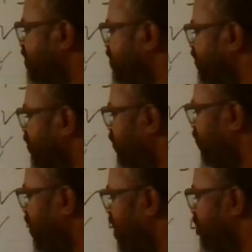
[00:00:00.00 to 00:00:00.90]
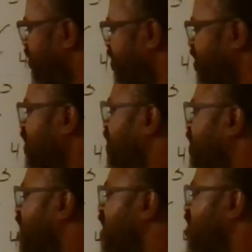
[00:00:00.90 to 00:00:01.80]
So I'm
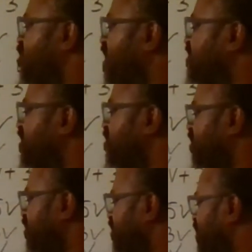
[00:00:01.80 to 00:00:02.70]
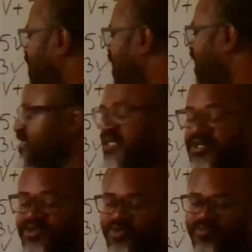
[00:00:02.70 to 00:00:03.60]
telling you as a
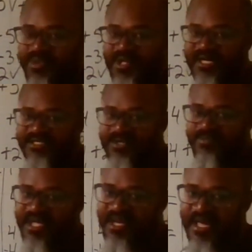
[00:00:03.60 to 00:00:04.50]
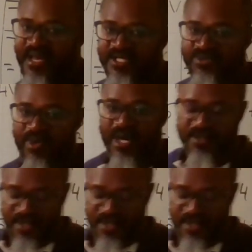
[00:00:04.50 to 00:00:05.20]
newbie, as a beginner, that's what